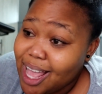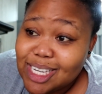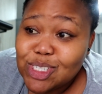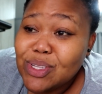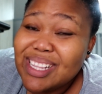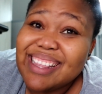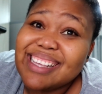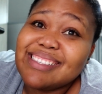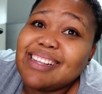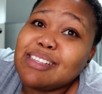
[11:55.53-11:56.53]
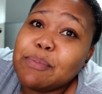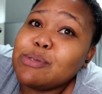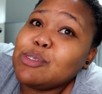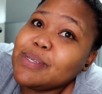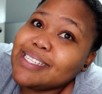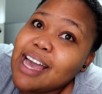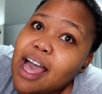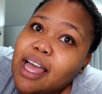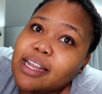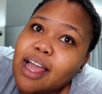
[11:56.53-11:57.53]
do the things that are supposed to be
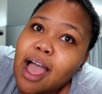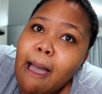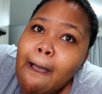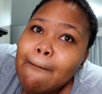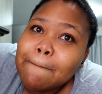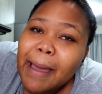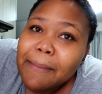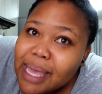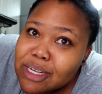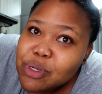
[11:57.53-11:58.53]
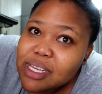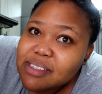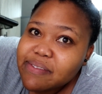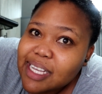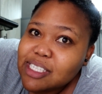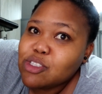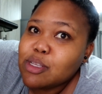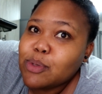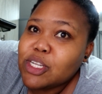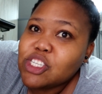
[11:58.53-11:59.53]
done. My battery is flashing, so
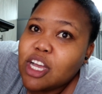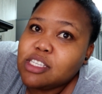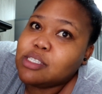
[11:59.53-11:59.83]
I'm gonna charge